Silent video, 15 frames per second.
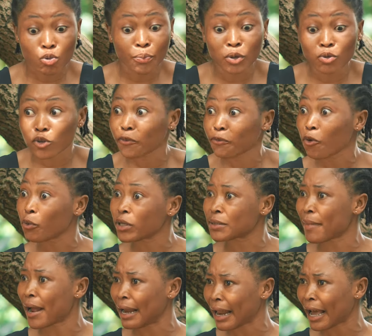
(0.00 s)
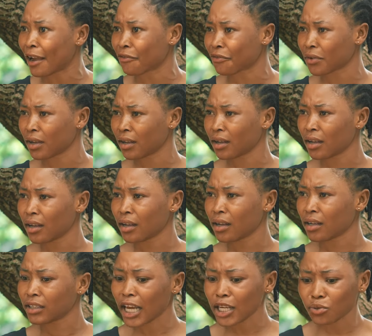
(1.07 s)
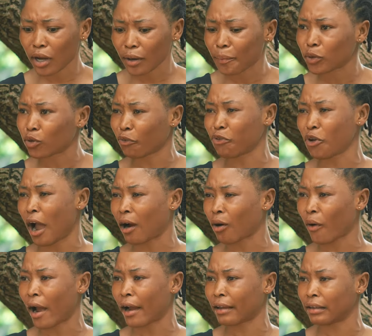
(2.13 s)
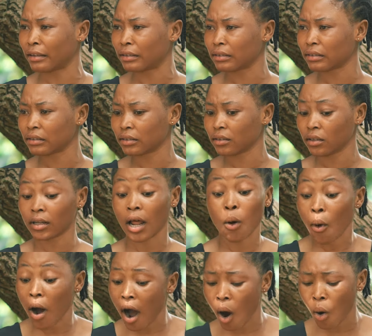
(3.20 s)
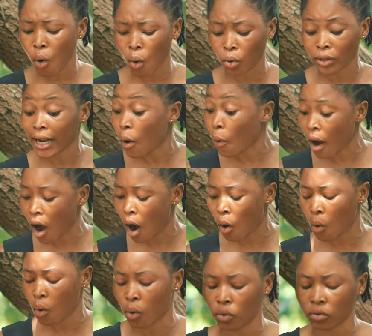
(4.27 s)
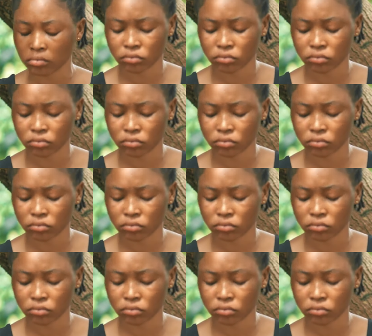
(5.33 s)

to be useful with my life, that's why both of you are crying. Now wow.